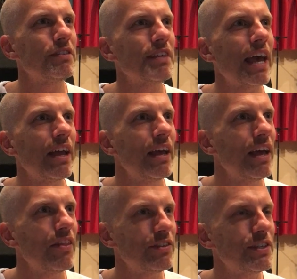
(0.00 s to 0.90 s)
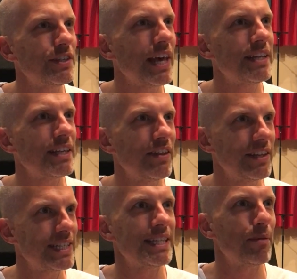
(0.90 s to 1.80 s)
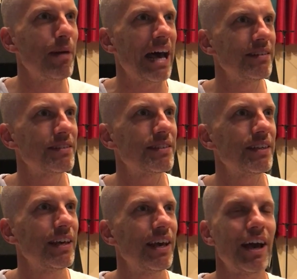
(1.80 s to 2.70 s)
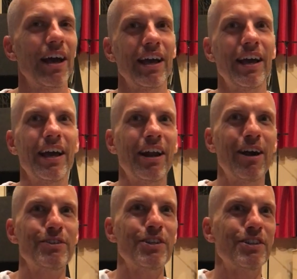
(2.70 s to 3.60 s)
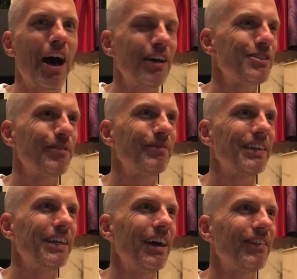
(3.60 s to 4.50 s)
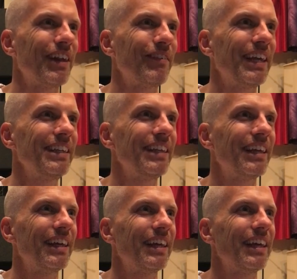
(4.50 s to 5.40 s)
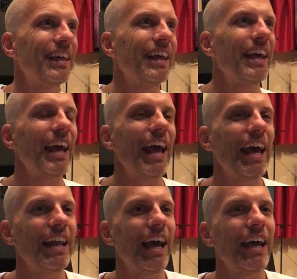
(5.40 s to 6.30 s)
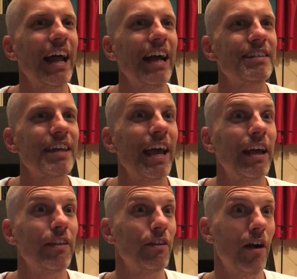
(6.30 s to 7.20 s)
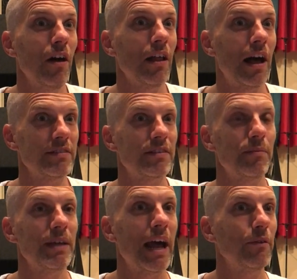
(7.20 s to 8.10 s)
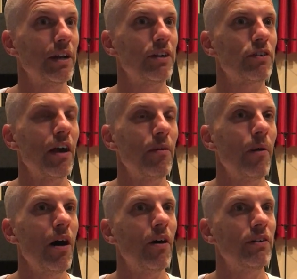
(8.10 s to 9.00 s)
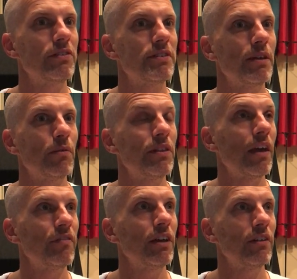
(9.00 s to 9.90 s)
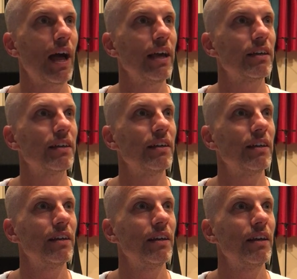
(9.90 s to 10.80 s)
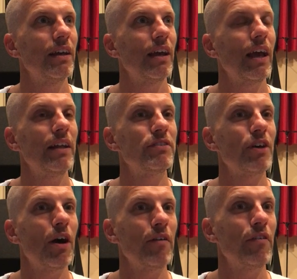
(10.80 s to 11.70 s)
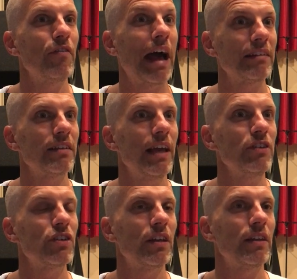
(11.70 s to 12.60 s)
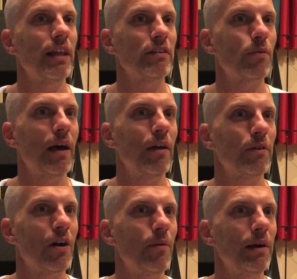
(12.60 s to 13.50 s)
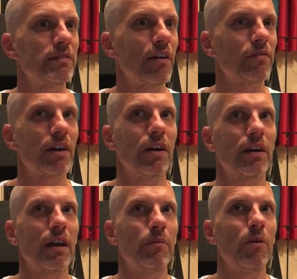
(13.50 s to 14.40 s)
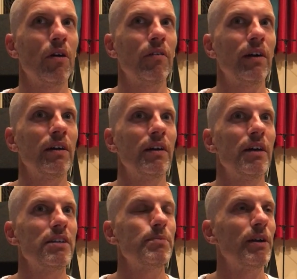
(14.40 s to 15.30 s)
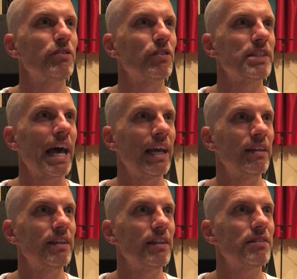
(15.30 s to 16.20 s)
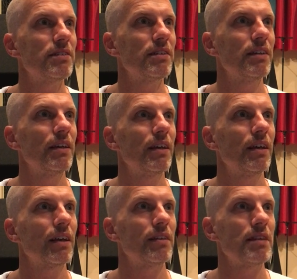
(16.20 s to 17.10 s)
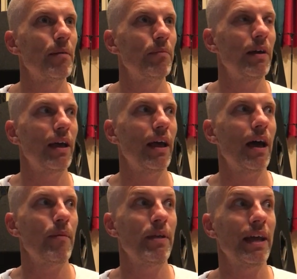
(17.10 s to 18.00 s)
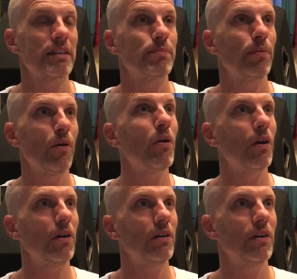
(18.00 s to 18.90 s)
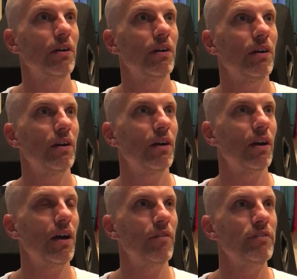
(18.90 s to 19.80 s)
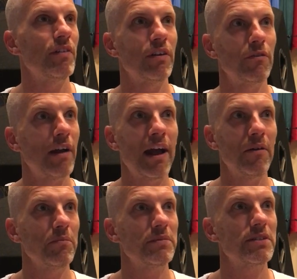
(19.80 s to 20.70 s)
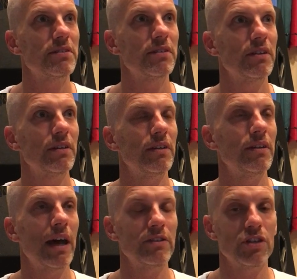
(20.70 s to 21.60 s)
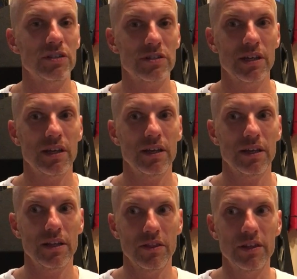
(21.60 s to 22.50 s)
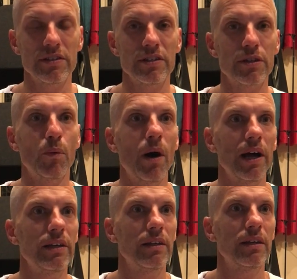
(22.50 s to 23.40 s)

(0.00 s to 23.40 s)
say, this is it and this is the best, and ours is awesome. You know what I mean? And I say they're all awesome, and I want to try them all and see what they feel like. Right. And so I have a fascination. That's why I would call myself kind of more of a spiritual scientist, because I'm an explorer of different realms, not just this is the one.